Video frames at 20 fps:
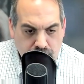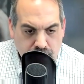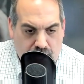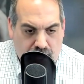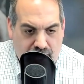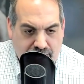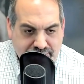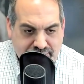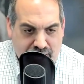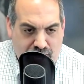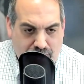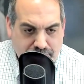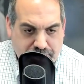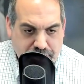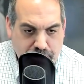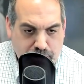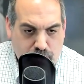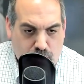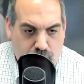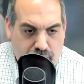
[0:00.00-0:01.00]
down
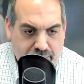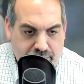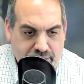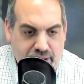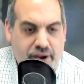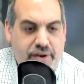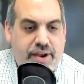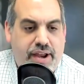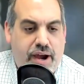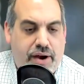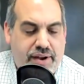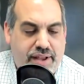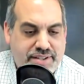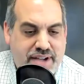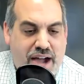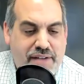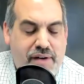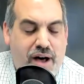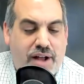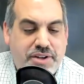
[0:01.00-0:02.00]
to Des Moines. Here he is.
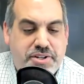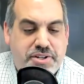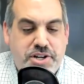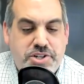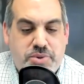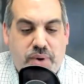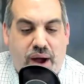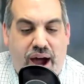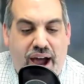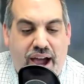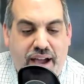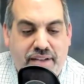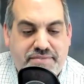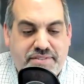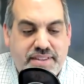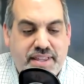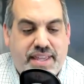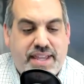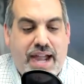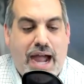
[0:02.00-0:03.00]
I volunteered to drive
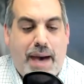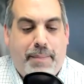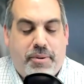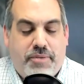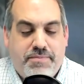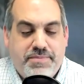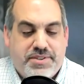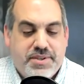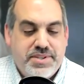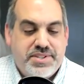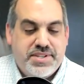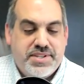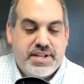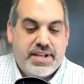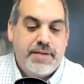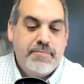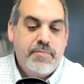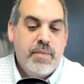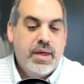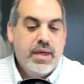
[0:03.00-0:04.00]
to the Capitol from Sioux
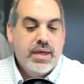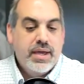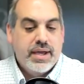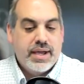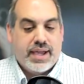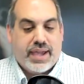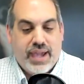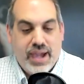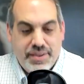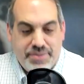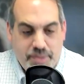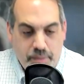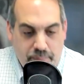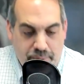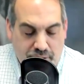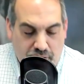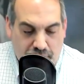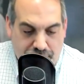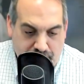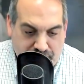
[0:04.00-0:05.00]
City, get the
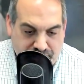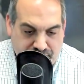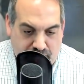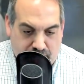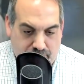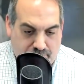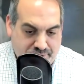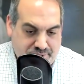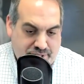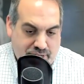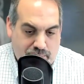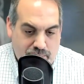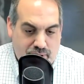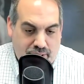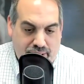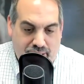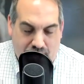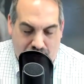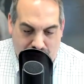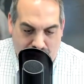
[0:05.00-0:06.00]
bill from the General
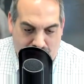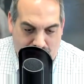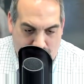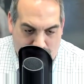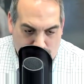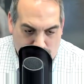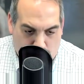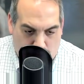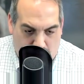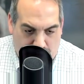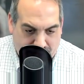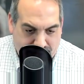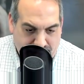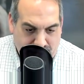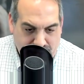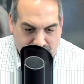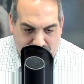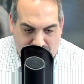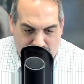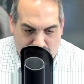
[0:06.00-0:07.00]
Assembly, and hand walk
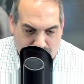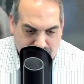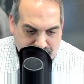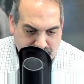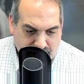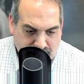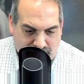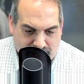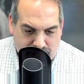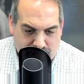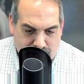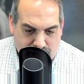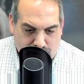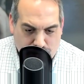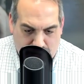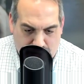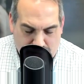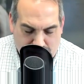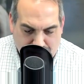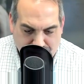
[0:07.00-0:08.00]
it down to
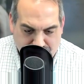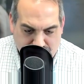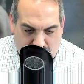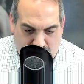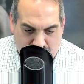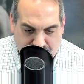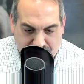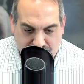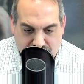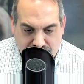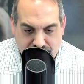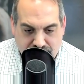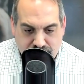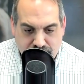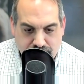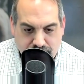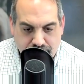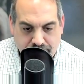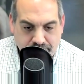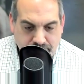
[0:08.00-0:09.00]
Governor Reynolds'
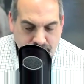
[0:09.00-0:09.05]
office.